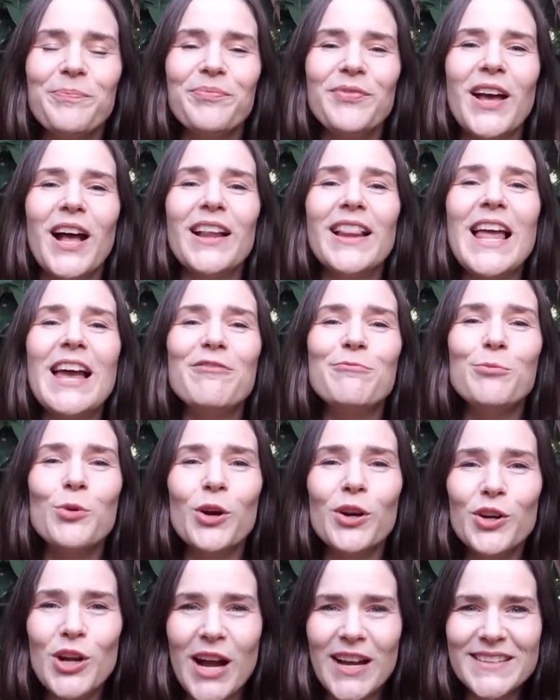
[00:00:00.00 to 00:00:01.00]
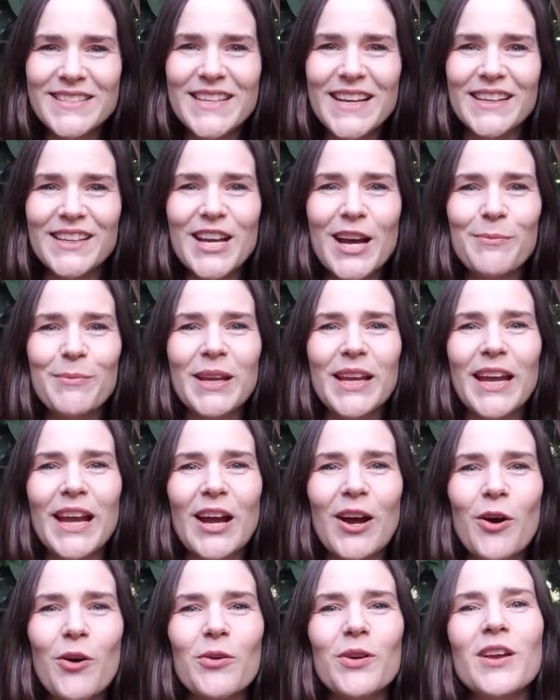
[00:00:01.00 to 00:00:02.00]
I'll have more content coming
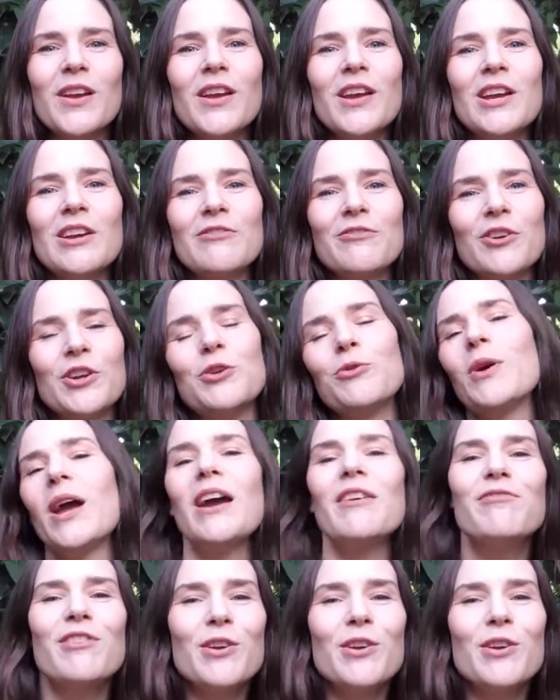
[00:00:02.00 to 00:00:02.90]
out for you every